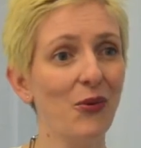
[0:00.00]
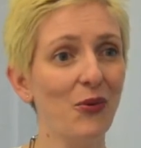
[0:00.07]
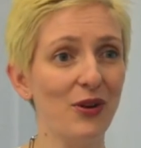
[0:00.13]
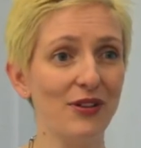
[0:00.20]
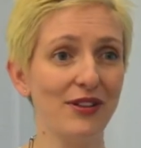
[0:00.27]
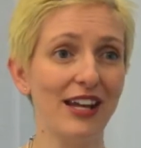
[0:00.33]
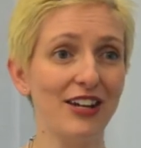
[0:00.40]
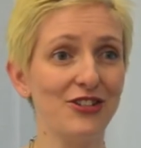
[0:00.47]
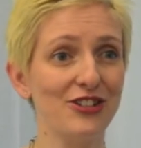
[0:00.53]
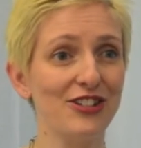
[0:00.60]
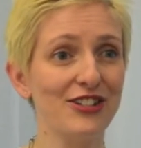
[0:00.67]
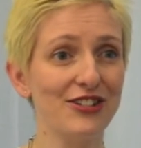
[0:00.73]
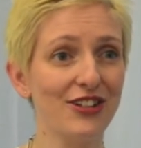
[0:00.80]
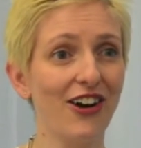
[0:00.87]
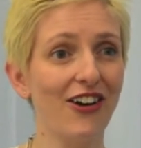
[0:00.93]
with Adrian
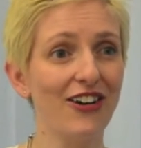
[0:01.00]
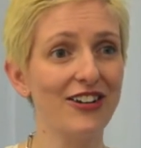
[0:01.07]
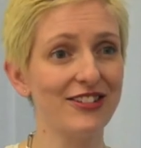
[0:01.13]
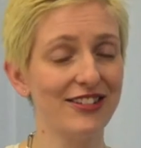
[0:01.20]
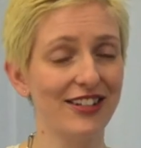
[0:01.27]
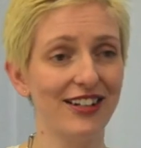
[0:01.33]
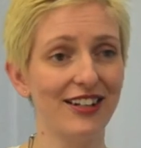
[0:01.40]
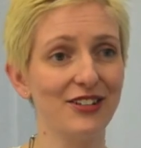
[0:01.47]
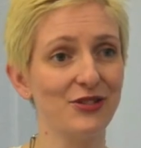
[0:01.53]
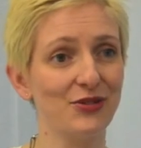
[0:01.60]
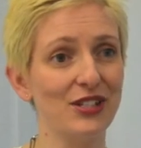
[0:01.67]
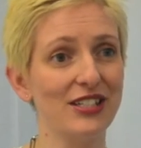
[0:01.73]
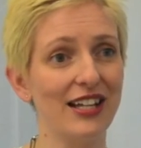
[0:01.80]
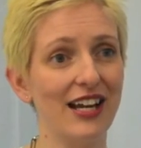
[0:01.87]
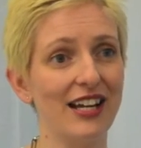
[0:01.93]
and Sarah in the last
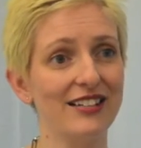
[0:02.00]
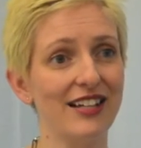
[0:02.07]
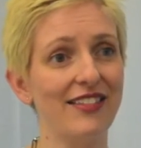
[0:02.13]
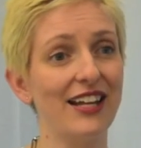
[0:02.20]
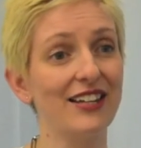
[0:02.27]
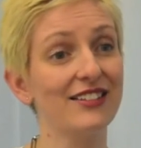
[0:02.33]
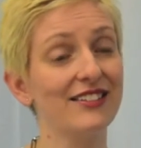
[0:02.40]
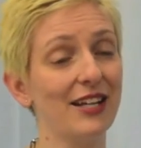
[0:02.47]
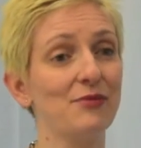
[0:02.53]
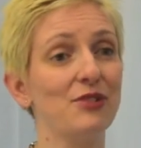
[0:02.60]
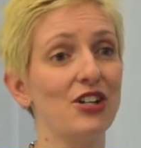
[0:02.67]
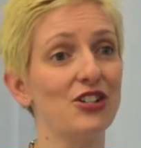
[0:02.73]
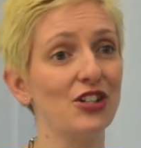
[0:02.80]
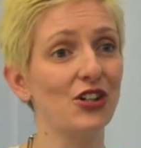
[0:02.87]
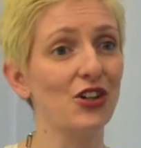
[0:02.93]
three days and that step
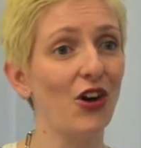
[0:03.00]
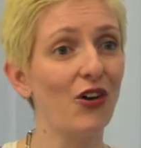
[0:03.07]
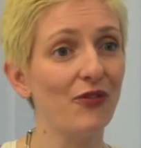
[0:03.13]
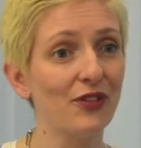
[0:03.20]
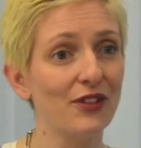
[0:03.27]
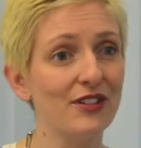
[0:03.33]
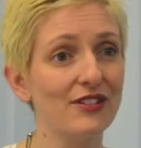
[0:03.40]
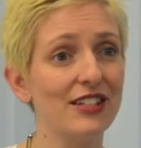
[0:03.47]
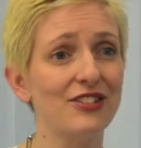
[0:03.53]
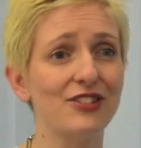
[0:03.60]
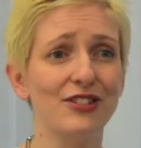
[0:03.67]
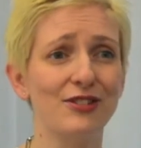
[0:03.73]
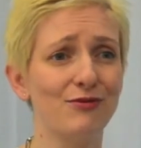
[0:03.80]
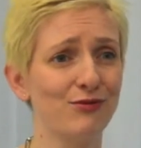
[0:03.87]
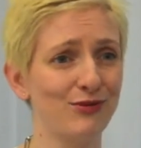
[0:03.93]
change in confidence is
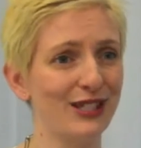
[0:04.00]
just